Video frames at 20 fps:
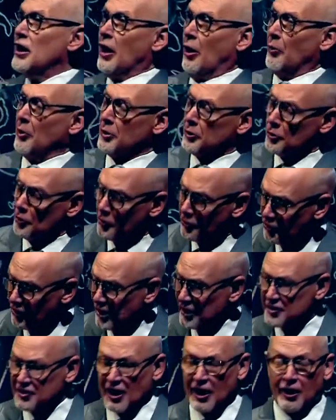I want to do the
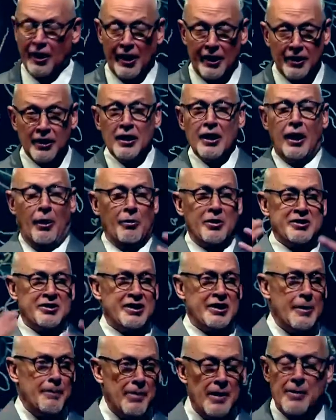things I like. I want to see
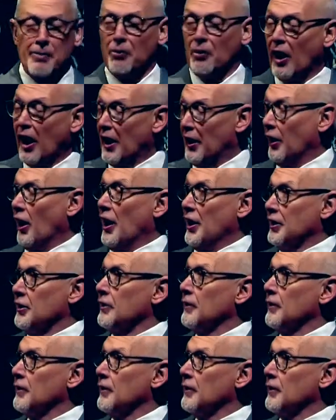the people I like.